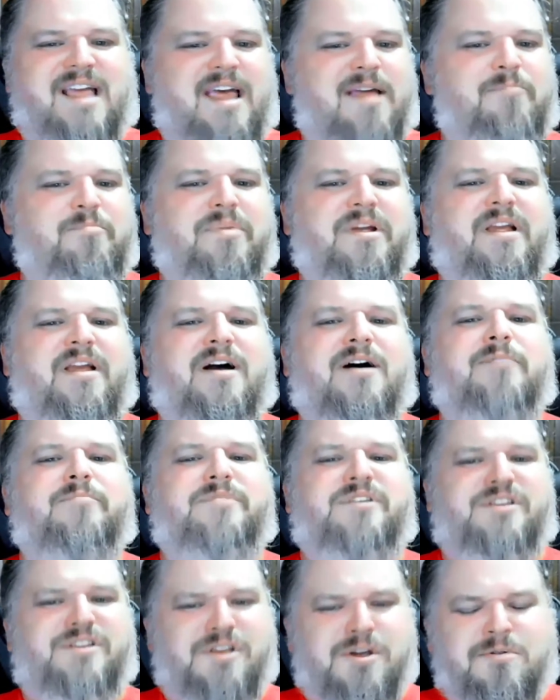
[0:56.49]
had
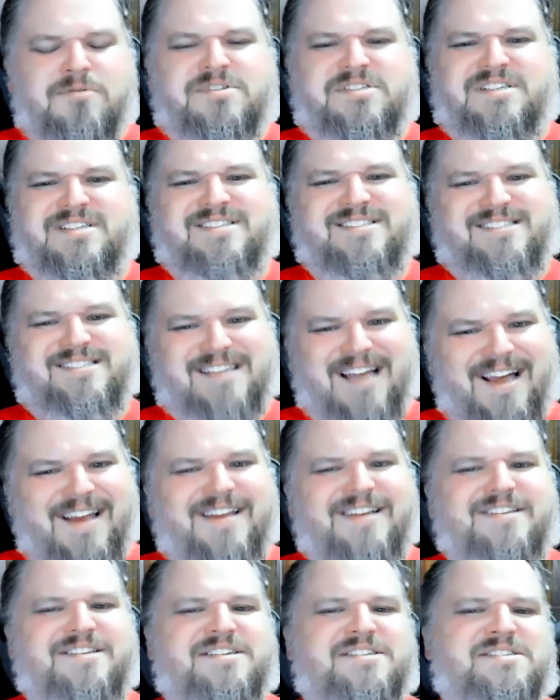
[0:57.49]
become used to
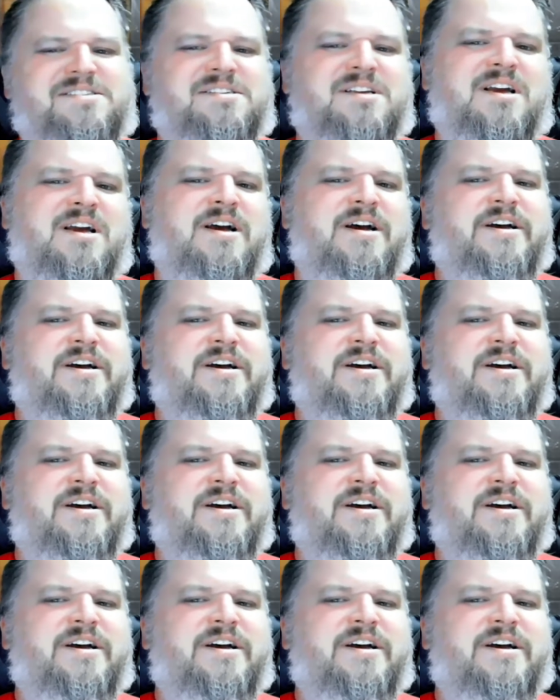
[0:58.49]
scientists,